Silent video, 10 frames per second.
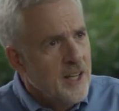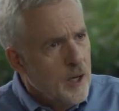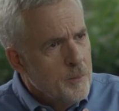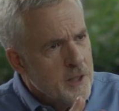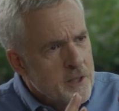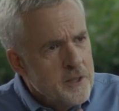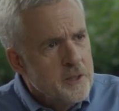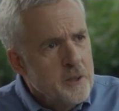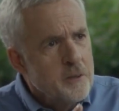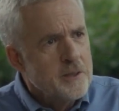How much do
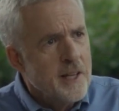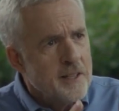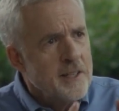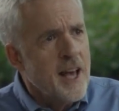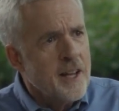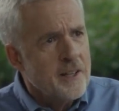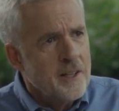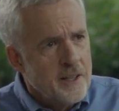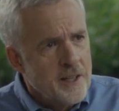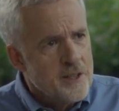you use that data
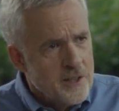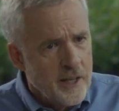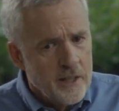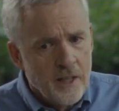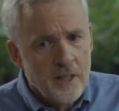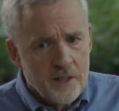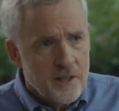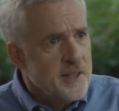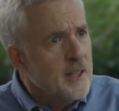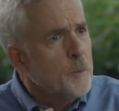and insight
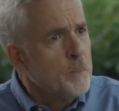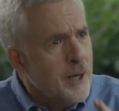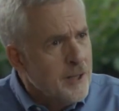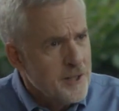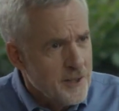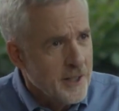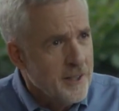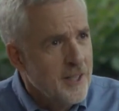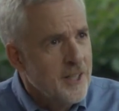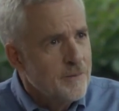to sell a policy